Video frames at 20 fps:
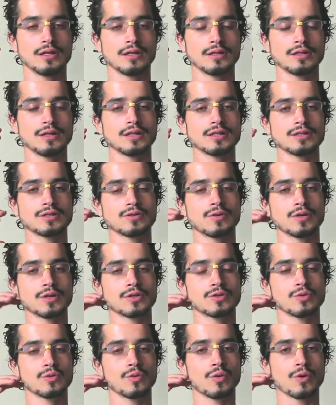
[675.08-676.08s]
This is
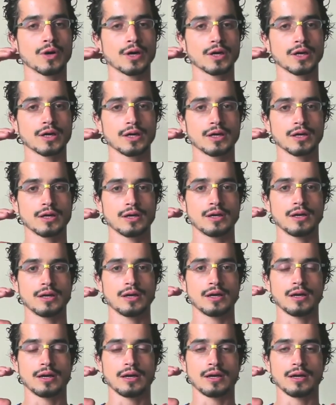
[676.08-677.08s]
going to work
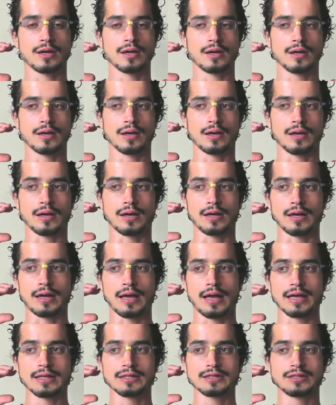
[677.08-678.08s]

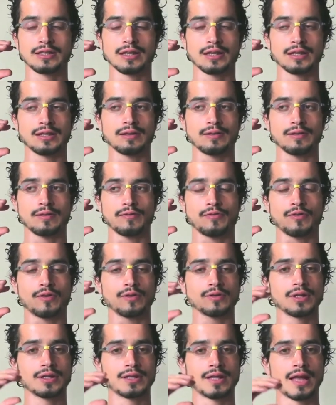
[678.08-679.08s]
as the
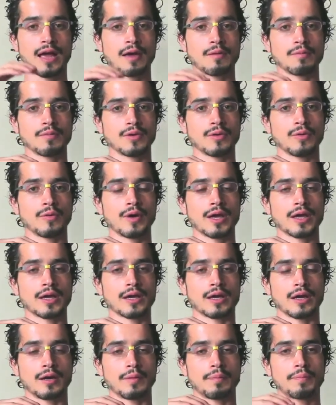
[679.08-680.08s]
from the time you
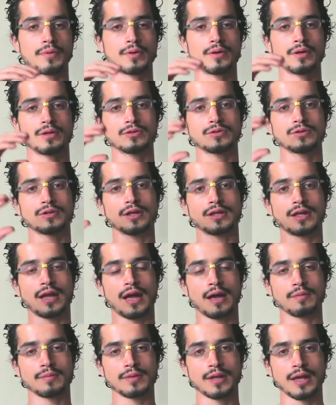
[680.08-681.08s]
wake up to the
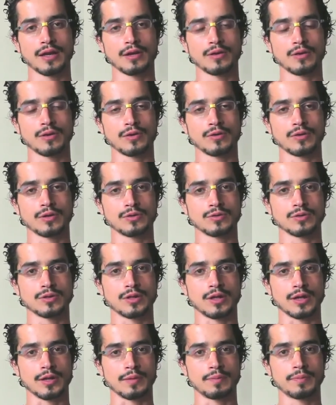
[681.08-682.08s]
time that you're going to
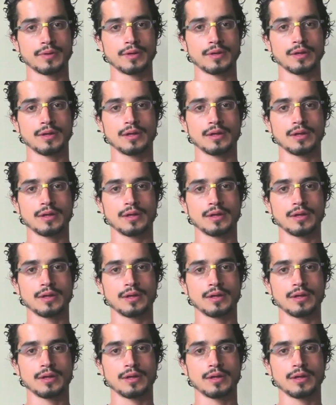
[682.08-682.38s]
sleep.